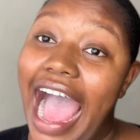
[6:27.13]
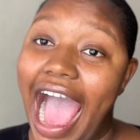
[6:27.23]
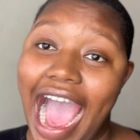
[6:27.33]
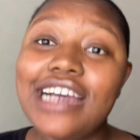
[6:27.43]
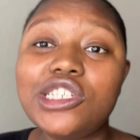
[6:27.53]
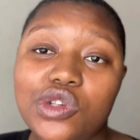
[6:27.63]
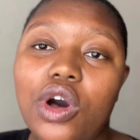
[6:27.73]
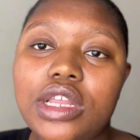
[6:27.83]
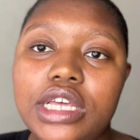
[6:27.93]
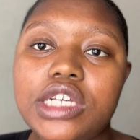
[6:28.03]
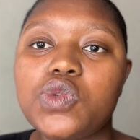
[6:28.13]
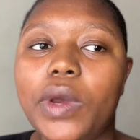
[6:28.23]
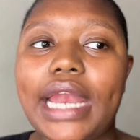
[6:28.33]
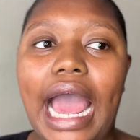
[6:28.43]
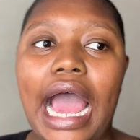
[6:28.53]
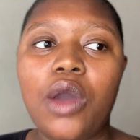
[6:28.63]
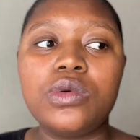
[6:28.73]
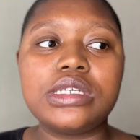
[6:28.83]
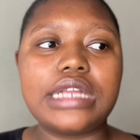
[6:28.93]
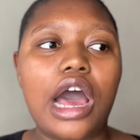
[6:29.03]
I saw this when I
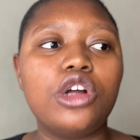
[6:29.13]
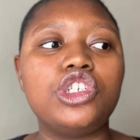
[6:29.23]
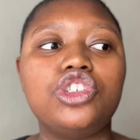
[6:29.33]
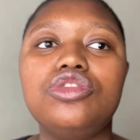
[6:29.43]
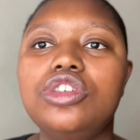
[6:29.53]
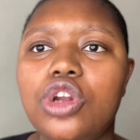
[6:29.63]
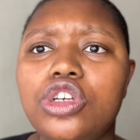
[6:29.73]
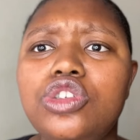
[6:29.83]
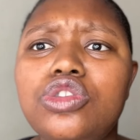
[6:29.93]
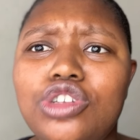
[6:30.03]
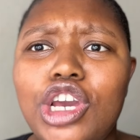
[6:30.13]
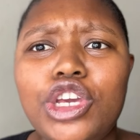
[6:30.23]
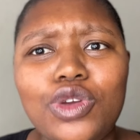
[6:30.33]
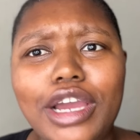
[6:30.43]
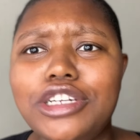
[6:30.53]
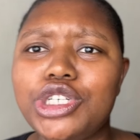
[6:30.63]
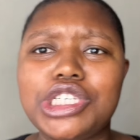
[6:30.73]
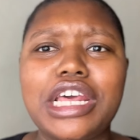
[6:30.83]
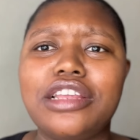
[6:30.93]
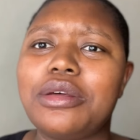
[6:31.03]
was now, you know, you, you're
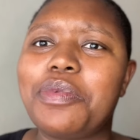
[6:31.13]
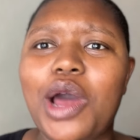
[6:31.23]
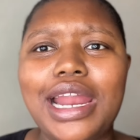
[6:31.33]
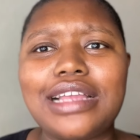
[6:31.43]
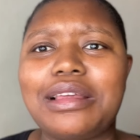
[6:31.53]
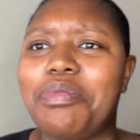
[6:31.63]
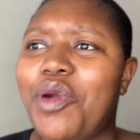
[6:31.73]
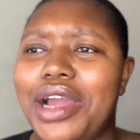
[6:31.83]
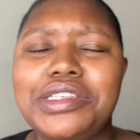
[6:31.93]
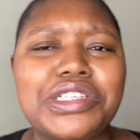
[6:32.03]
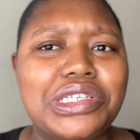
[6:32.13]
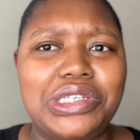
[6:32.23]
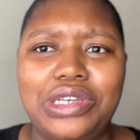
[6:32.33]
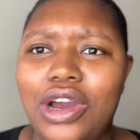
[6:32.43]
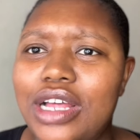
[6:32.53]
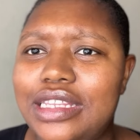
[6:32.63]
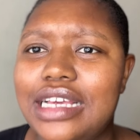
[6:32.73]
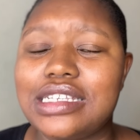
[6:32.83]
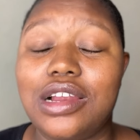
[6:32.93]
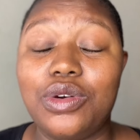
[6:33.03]
interested in the product, the price is good,
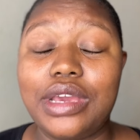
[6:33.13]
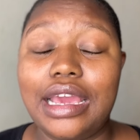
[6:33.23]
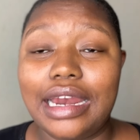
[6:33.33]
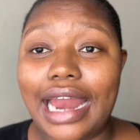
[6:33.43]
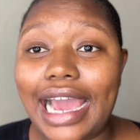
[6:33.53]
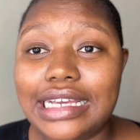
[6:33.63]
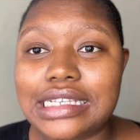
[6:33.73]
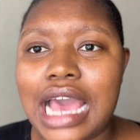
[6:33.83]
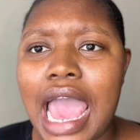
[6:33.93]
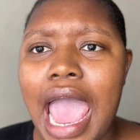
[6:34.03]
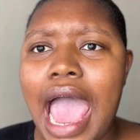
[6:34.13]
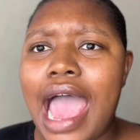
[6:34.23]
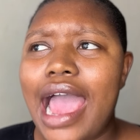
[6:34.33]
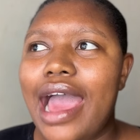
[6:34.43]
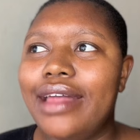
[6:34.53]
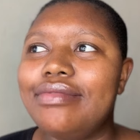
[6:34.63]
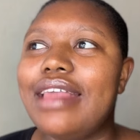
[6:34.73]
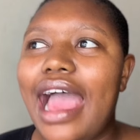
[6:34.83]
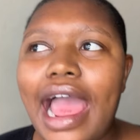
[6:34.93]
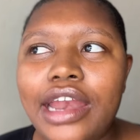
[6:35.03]
things are looking nice and
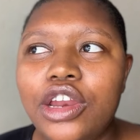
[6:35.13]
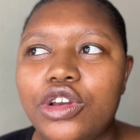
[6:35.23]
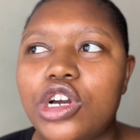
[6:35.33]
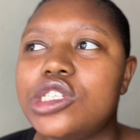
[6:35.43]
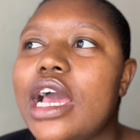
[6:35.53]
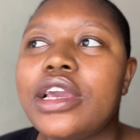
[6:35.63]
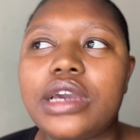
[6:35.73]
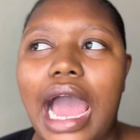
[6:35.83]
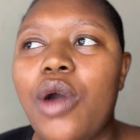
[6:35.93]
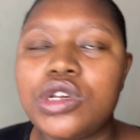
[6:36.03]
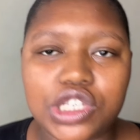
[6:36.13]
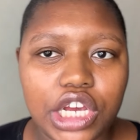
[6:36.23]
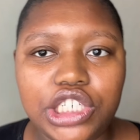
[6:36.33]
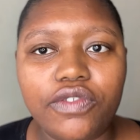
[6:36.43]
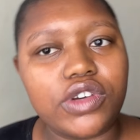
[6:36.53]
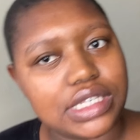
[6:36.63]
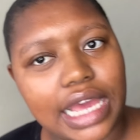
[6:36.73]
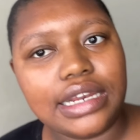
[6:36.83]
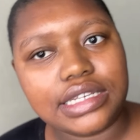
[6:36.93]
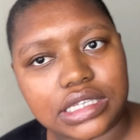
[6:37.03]
then because like i was searching for
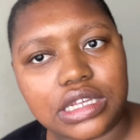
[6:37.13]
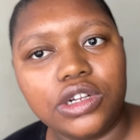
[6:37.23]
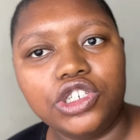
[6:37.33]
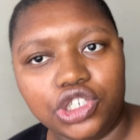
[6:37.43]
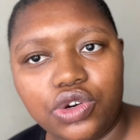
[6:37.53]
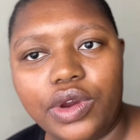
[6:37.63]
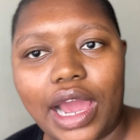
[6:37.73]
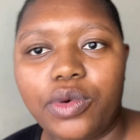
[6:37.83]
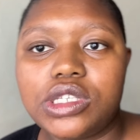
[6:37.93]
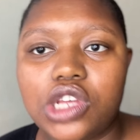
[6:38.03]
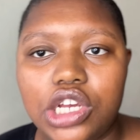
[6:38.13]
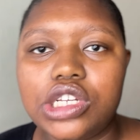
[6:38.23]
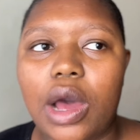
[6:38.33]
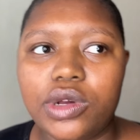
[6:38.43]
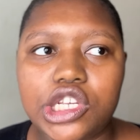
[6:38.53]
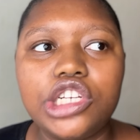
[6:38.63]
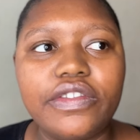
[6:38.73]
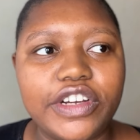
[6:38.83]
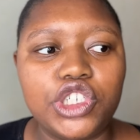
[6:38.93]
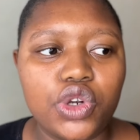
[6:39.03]
stainless steel jewelry i was i was
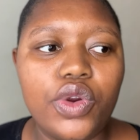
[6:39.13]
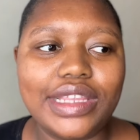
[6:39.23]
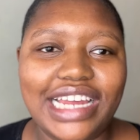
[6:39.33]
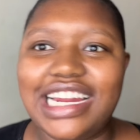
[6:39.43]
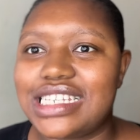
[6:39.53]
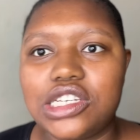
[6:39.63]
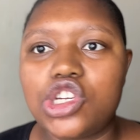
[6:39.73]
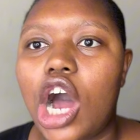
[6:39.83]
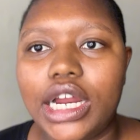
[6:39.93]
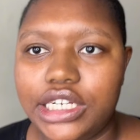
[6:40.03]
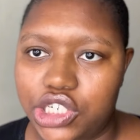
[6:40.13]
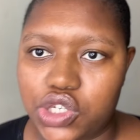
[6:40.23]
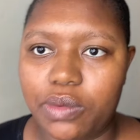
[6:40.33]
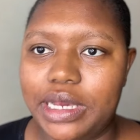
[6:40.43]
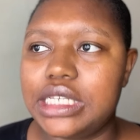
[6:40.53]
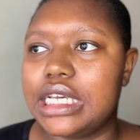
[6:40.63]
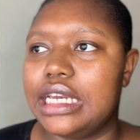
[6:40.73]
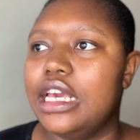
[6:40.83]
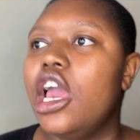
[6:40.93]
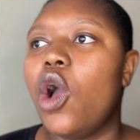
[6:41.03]
searching for jewelry that doesn't tarnish so
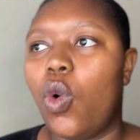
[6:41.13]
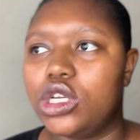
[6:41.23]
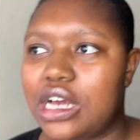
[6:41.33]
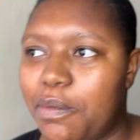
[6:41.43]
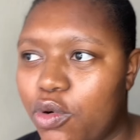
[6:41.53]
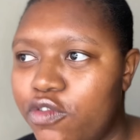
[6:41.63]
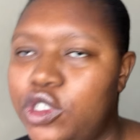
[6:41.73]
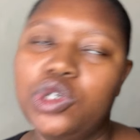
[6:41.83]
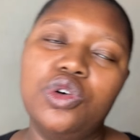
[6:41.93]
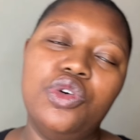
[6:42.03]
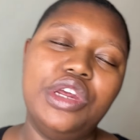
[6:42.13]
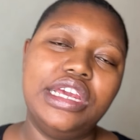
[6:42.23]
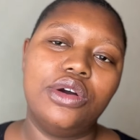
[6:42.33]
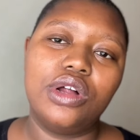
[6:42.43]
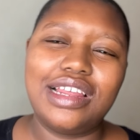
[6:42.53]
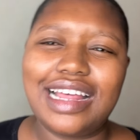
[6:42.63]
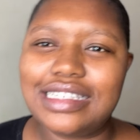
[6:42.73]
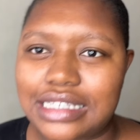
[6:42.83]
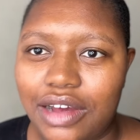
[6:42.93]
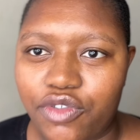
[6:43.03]
basically waterproof jewelry all of
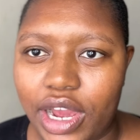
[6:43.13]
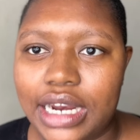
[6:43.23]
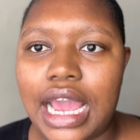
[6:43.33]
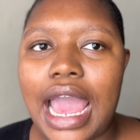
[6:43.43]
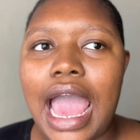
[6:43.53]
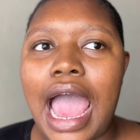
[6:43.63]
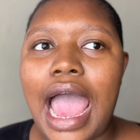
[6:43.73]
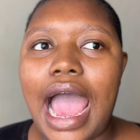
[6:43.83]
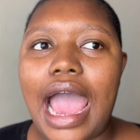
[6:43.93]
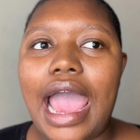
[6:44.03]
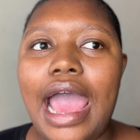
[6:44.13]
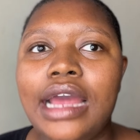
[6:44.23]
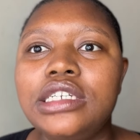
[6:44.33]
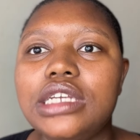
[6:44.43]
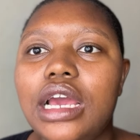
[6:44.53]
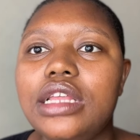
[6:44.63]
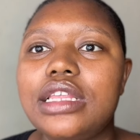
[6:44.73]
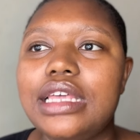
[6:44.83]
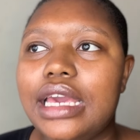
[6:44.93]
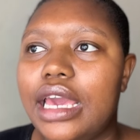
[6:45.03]
that stuff right and
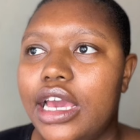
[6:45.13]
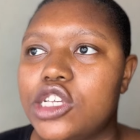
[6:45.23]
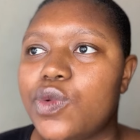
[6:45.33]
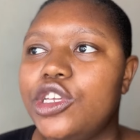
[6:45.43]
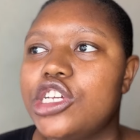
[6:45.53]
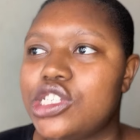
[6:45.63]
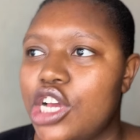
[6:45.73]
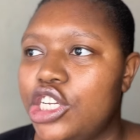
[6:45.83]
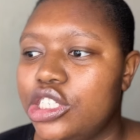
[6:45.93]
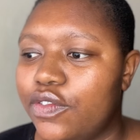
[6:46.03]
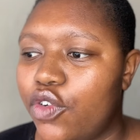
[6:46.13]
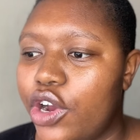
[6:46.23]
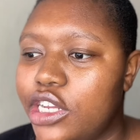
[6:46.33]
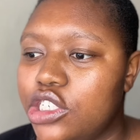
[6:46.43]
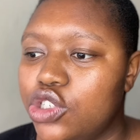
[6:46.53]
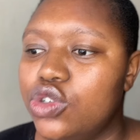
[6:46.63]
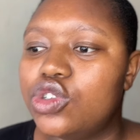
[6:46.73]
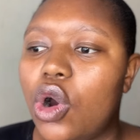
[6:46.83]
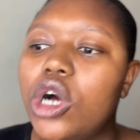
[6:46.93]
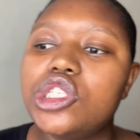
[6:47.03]
the thing is when you're searching for it
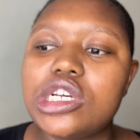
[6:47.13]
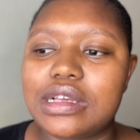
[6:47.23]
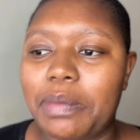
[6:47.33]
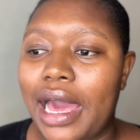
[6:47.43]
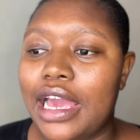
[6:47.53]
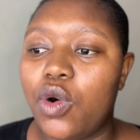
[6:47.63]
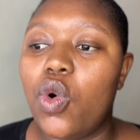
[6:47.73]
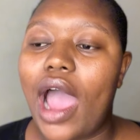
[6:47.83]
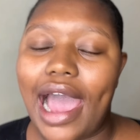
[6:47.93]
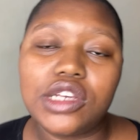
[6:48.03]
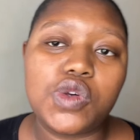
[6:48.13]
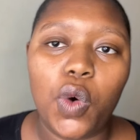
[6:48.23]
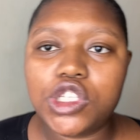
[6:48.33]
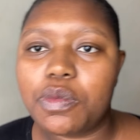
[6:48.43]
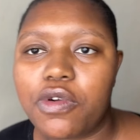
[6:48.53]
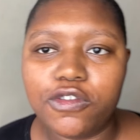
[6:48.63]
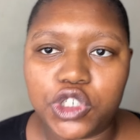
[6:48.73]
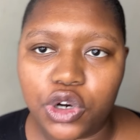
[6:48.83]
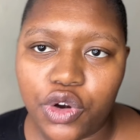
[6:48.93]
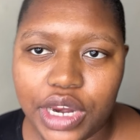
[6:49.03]
you'd go onto a supplier who has waterproof
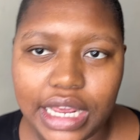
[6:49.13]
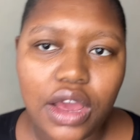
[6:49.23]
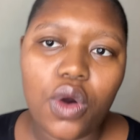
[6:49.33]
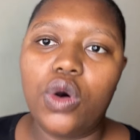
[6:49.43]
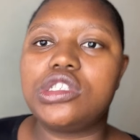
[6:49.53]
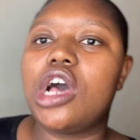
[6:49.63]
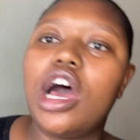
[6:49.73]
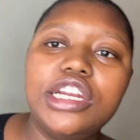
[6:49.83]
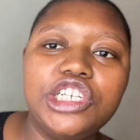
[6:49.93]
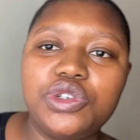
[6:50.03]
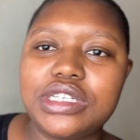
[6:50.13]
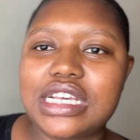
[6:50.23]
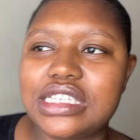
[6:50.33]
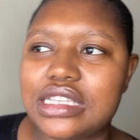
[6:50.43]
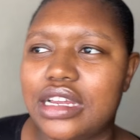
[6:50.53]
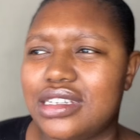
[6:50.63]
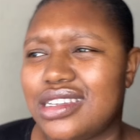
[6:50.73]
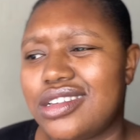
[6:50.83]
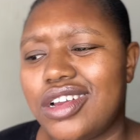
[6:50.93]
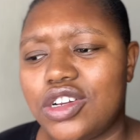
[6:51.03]
jewelry or tarnish resistant
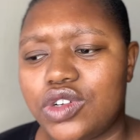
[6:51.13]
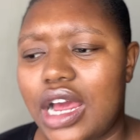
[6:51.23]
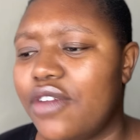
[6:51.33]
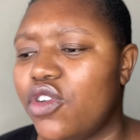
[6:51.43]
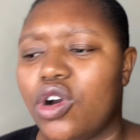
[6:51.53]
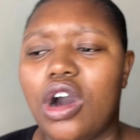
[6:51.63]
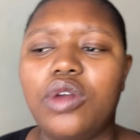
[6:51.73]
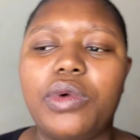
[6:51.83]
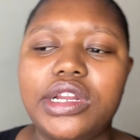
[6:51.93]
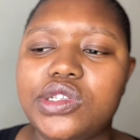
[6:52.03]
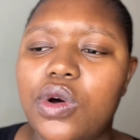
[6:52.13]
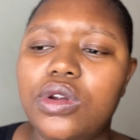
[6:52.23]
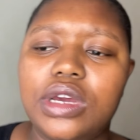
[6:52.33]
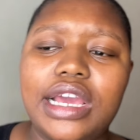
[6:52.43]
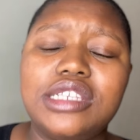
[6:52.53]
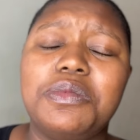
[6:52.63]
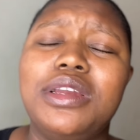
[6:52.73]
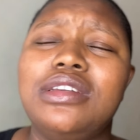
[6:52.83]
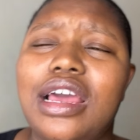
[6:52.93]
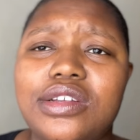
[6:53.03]
is tarnish i forgot what it's called okay it's
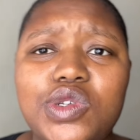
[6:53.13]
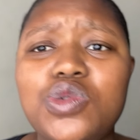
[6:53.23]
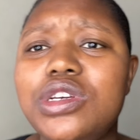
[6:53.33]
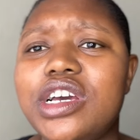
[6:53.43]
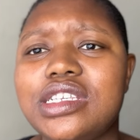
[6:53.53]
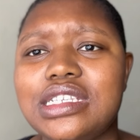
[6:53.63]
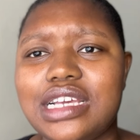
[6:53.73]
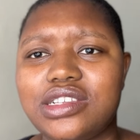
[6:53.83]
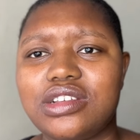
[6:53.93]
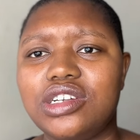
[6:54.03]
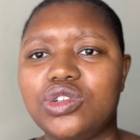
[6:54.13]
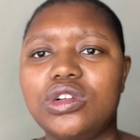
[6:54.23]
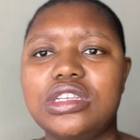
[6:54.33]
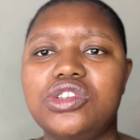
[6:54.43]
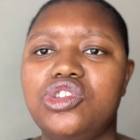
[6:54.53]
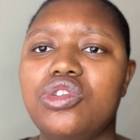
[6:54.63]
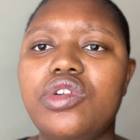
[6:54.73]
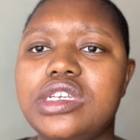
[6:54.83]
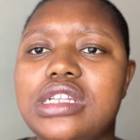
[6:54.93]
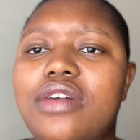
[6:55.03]
been like two years since i searched all this
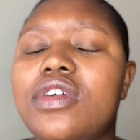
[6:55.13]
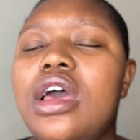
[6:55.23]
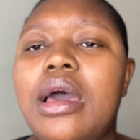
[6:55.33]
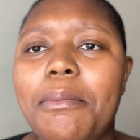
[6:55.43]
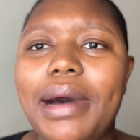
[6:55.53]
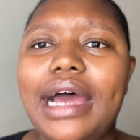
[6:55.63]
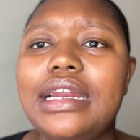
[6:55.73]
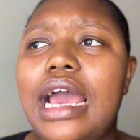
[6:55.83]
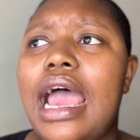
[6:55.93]
jewelry stuff but